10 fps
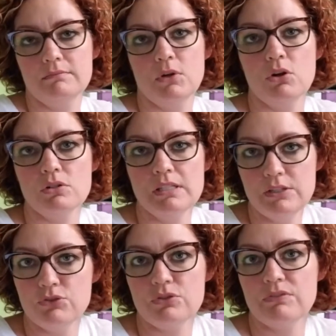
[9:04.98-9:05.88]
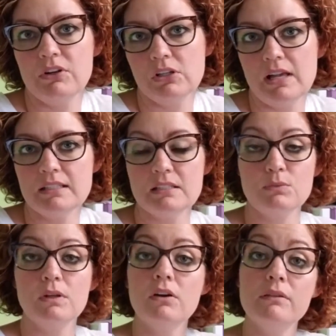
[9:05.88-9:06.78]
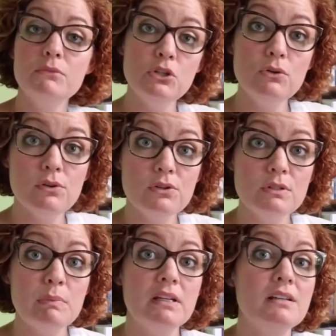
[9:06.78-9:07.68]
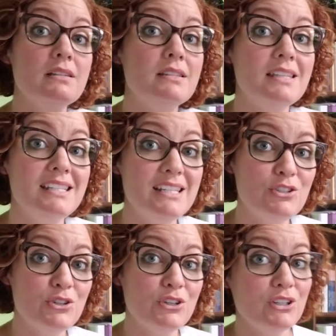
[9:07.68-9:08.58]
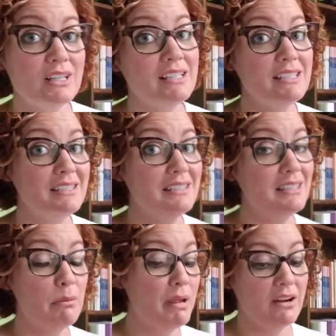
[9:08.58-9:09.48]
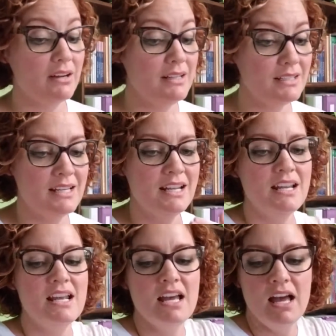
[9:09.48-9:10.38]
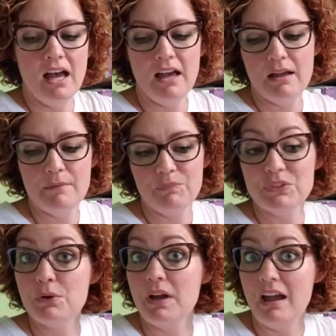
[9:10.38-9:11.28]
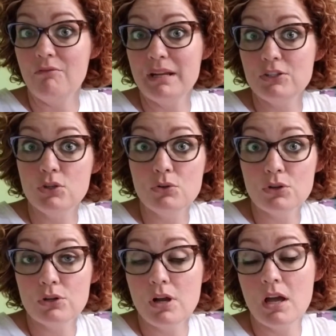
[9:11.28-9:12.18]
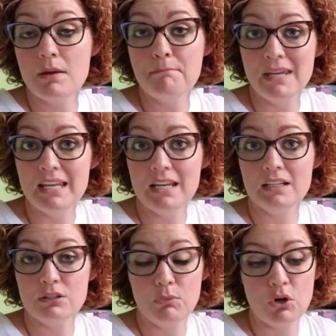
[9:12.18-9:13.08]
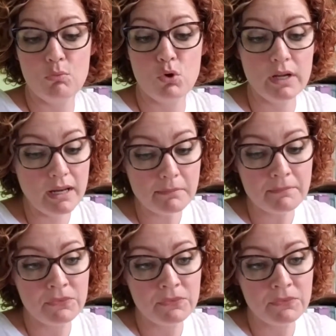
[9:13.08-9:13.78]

our teachers of our classes, we call them tutors because the teacher is the parent. Um, so I have my tutor meeting tomorrow morning